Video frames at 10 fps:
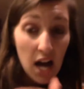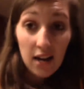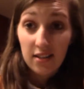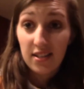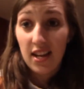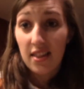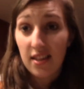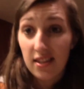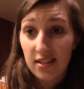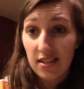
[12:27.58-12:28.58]
Honestly, I
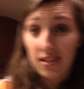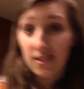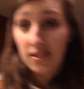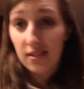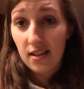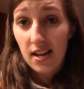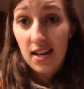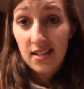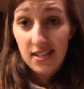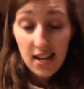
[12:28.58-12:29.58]
think this is
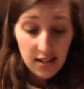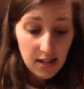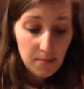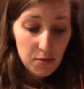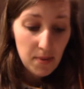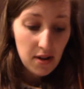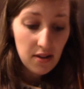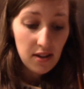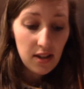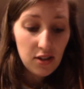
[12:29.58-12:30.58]
10 times better
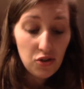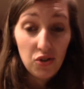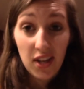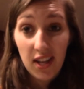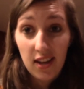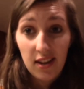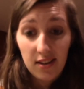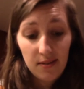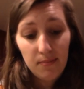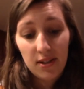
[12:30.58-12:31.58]
than drinking it,
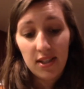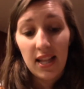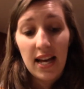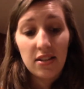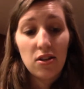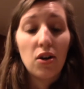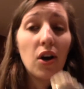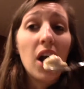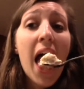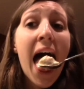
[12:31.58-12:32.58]
plus it lasts
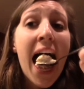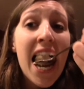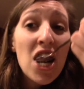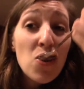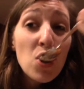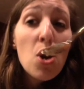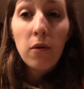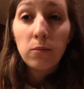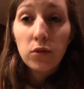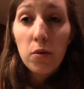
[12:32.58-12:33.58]
longer.
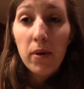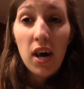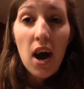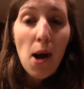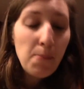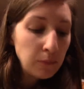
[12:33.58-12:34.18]
A little bit hot.